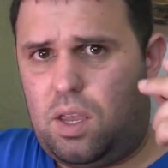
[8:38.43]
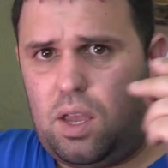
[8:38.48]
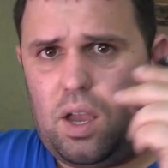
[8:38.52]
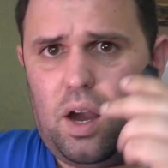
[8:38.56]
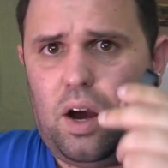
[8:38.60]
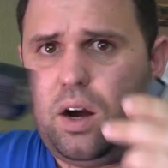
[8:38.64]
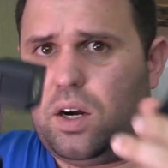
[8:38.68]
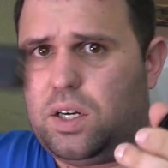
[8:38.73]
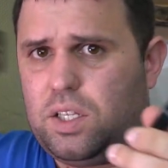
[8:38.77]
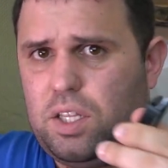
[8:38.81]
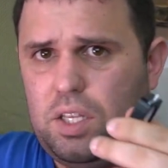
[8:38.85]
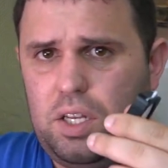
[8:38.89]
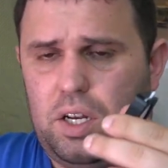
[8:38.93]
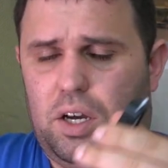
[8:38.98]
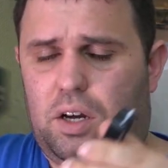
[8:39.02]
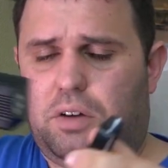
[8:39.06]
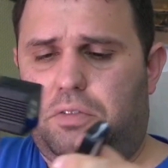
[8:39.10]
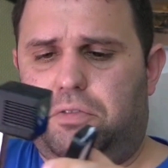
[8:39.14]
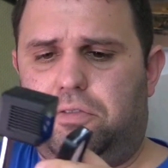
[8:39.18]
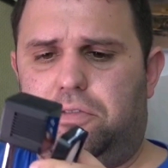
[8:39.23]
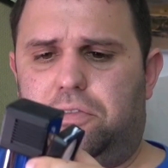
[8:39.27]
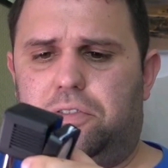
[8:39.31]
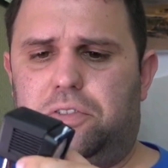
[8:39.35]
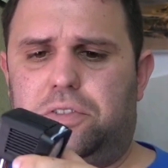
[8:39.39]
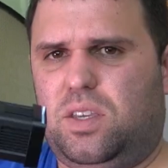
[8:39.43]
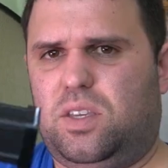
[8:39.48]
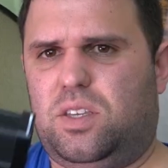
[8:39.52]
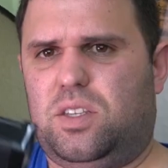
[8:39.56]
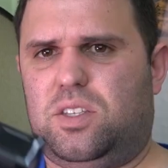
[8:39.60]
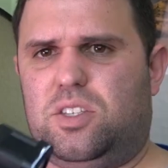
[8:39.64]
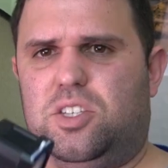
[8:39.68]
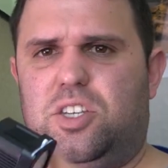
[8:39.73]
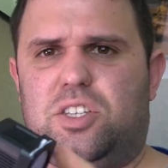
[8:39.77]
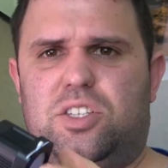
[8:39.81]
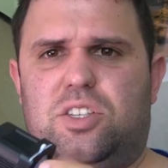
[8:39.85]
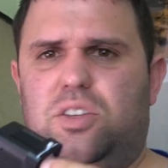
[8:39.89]
hard enough.
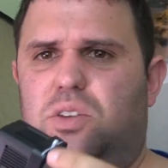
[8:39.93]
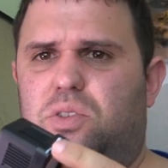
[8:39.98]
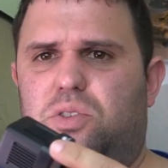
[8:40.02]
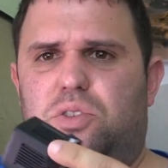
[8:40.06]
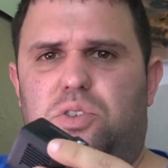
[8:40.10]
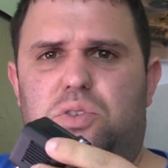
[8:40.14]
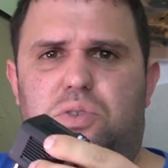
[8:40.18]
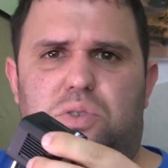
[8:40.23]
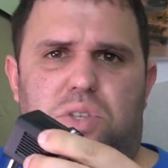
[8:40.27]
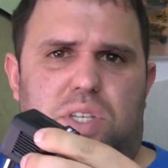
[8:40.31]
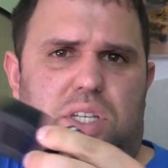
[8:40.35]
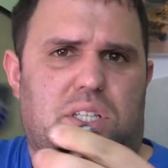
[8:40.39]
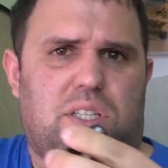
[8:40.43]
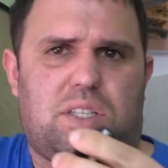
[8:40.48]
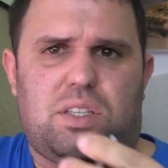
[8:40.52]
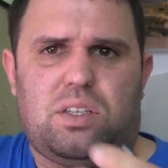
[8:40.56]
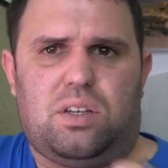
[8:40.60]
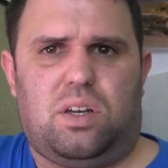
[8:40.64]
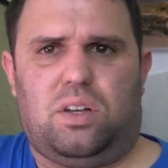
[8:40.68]
Just don't use it